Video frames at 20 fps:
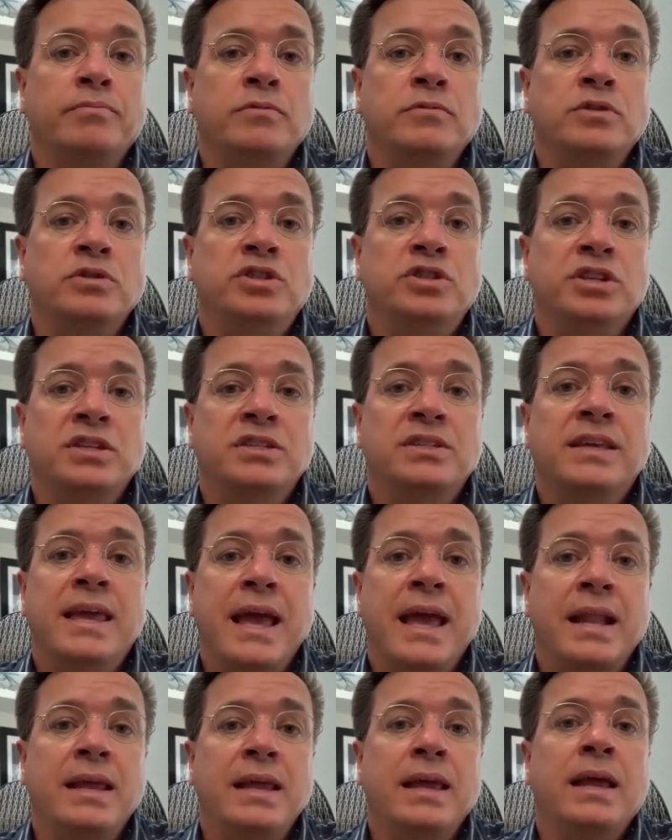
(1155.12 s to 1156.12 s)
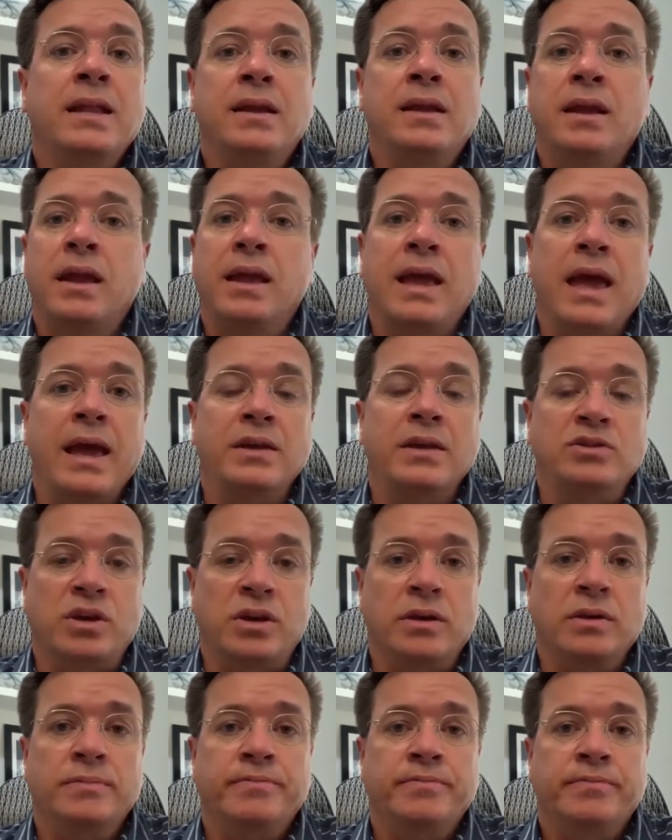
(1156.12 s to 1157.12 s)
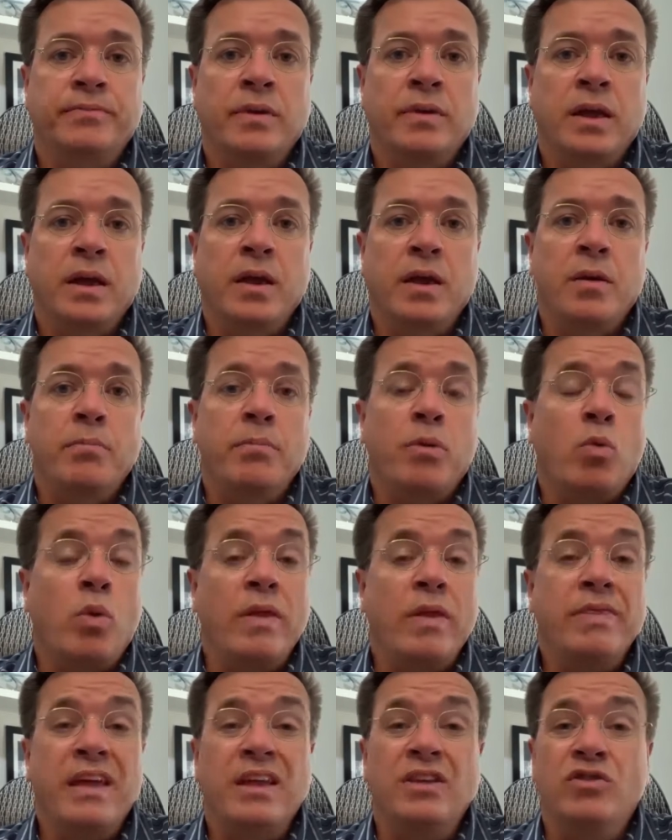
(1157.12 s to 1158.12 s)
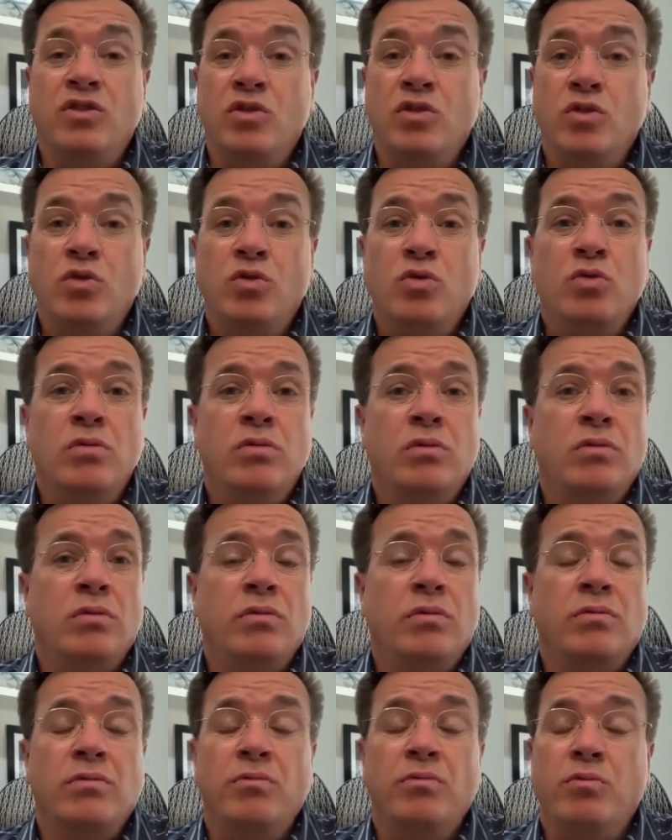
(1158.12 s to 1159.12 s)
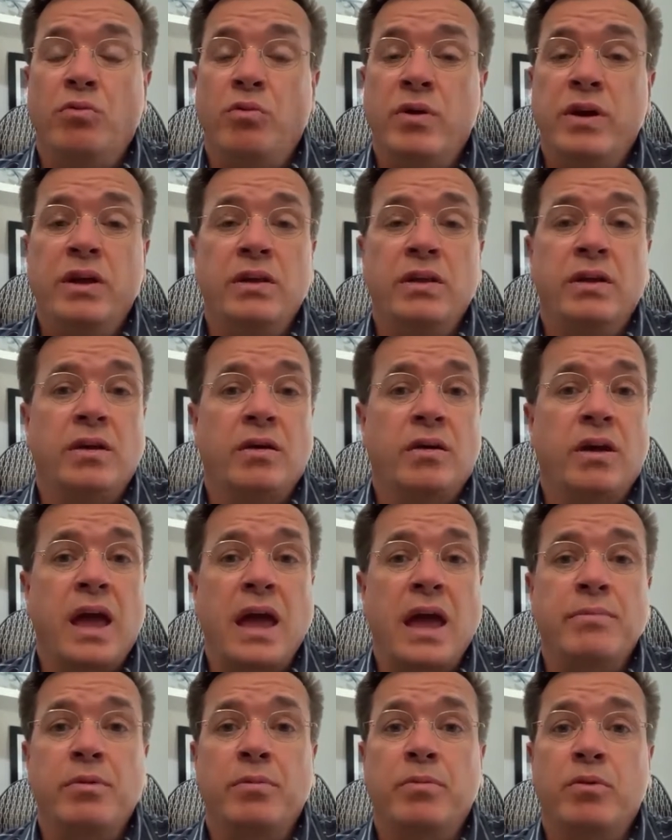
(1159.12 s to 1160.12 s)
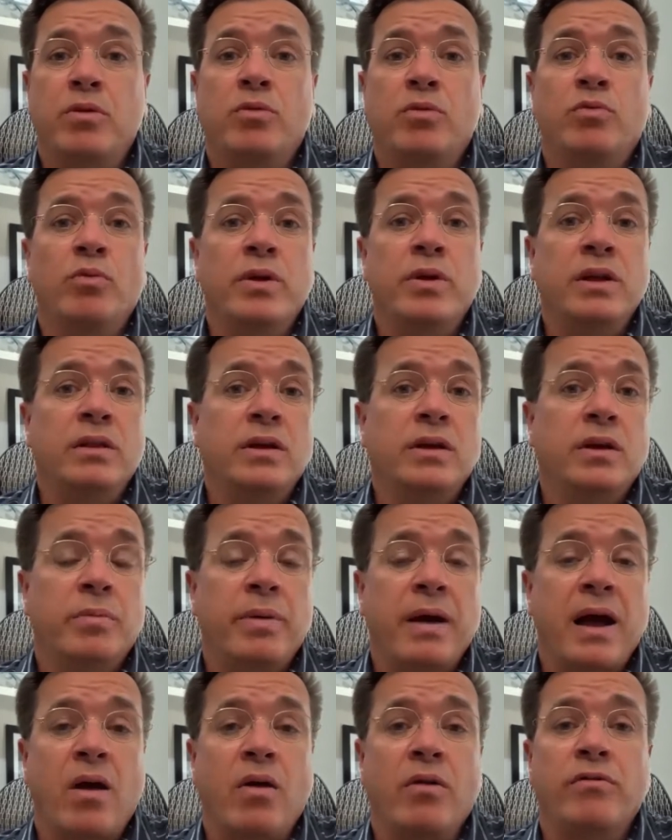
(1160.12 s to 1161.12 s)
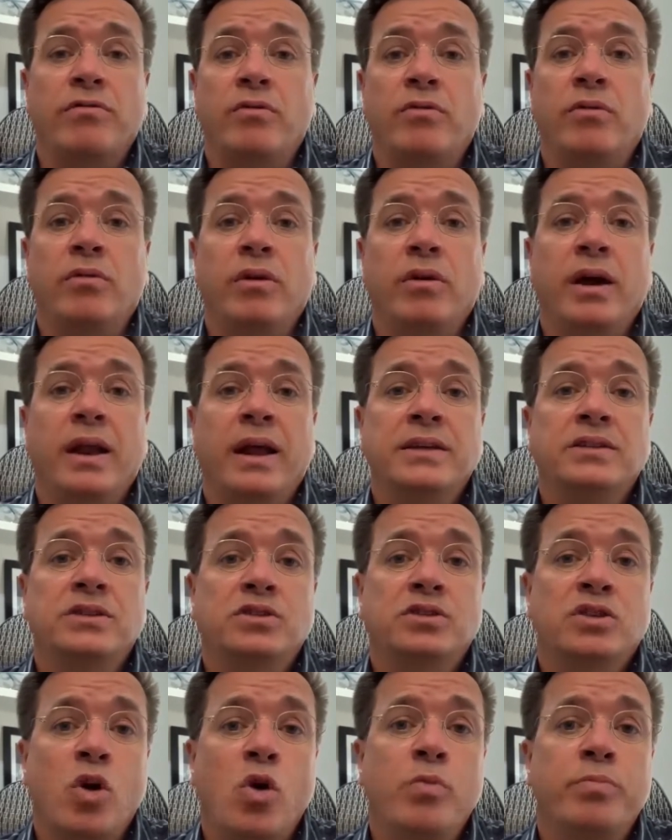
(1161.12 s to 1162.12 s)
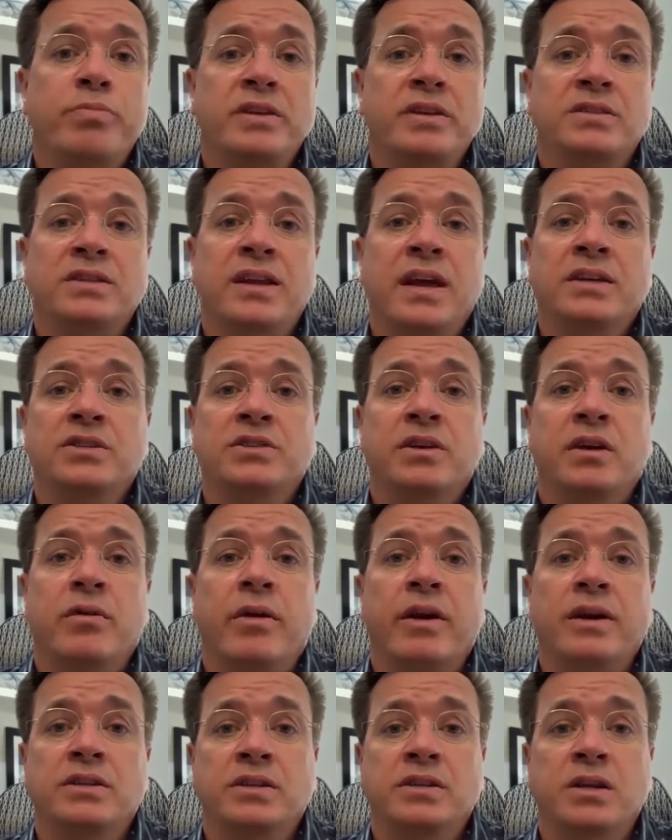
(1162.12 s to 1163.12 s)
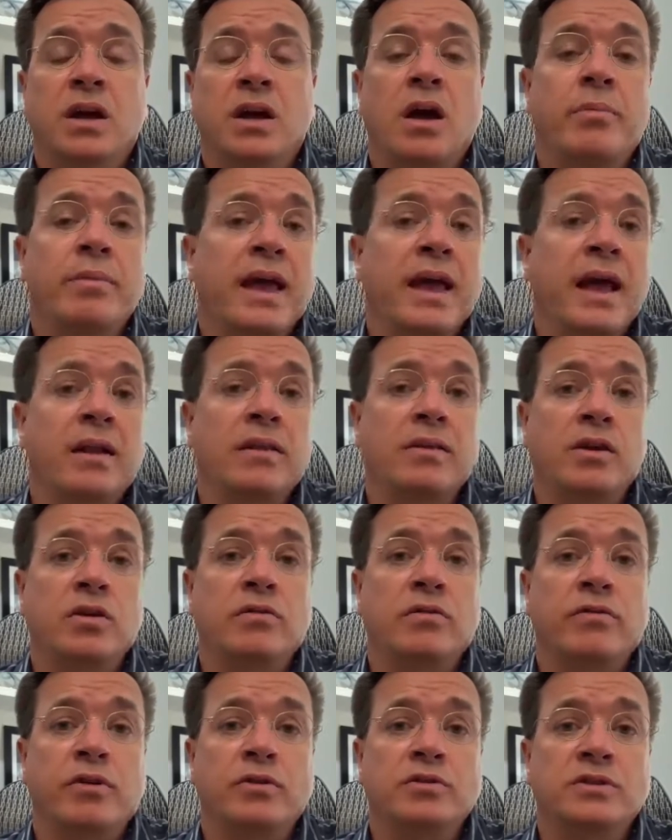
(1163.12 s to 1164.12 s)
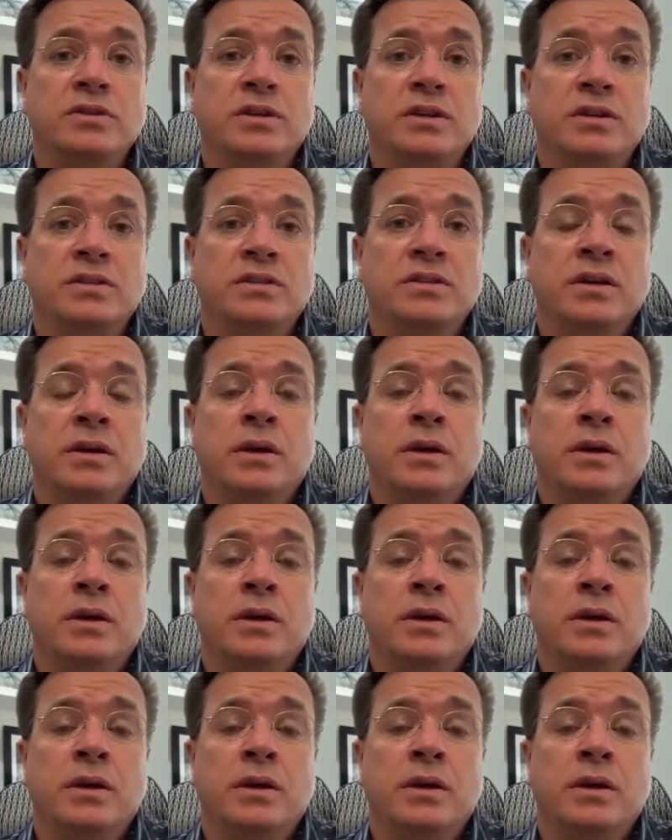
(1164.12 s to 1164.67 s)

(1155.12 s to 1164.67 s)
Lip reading: just getting in and engaging. But when they do, really are capable, really are powerful. And I just hope this next generation coming out of the universities